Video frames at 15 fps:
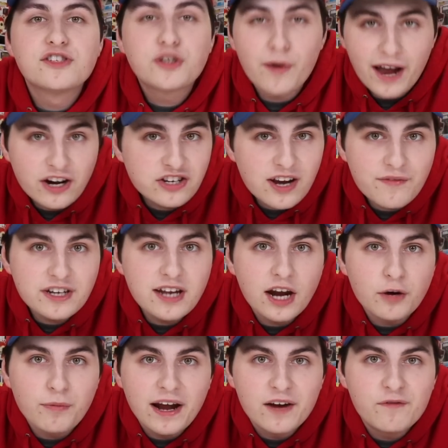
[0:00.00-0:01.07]
So I actually haven't
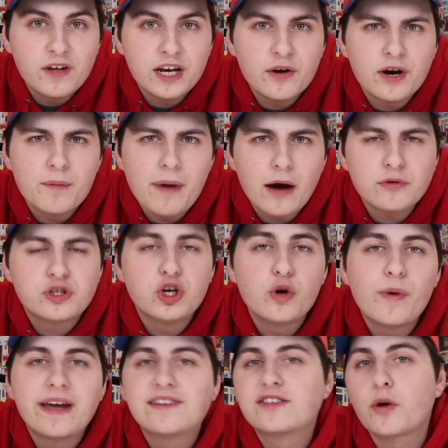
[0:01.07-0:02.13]
done a Reddit video in about 2
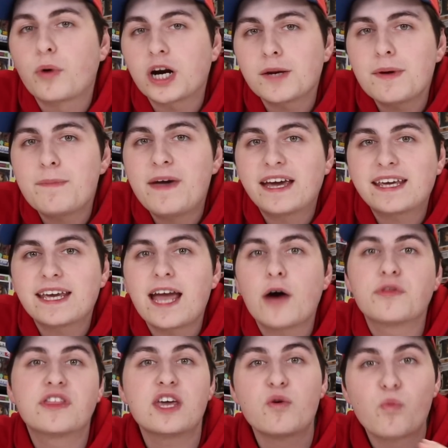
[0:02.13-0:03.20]
weeks, so we're going to be picking
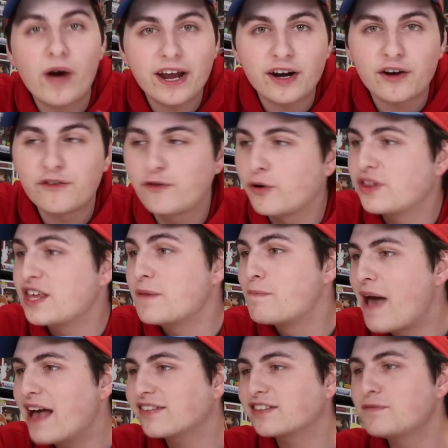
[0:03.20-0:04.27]
out the winner for the
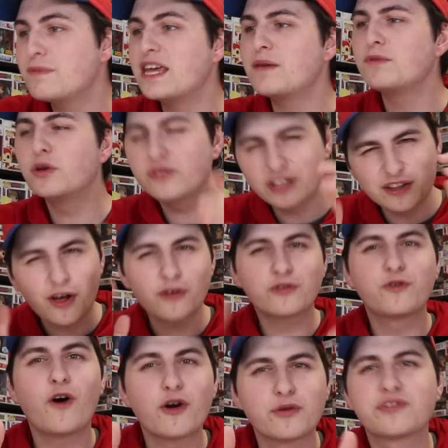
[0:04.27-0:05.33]
best meme using
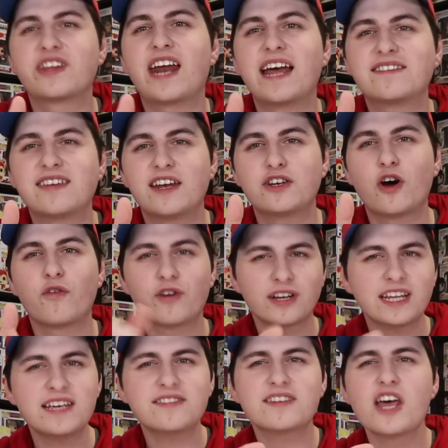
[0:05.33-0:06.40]
those photos that I had sent over,
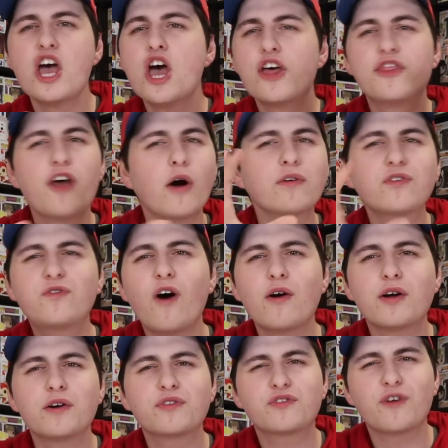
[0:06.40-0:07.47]
at least those
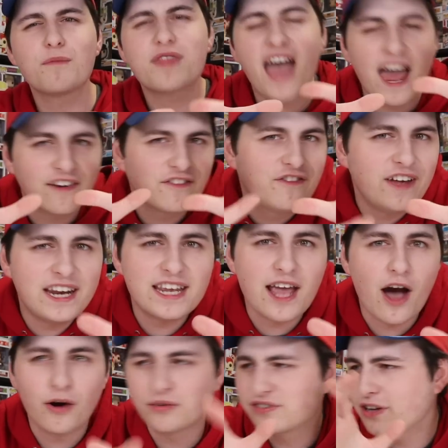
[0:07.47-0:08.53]
photos from that video.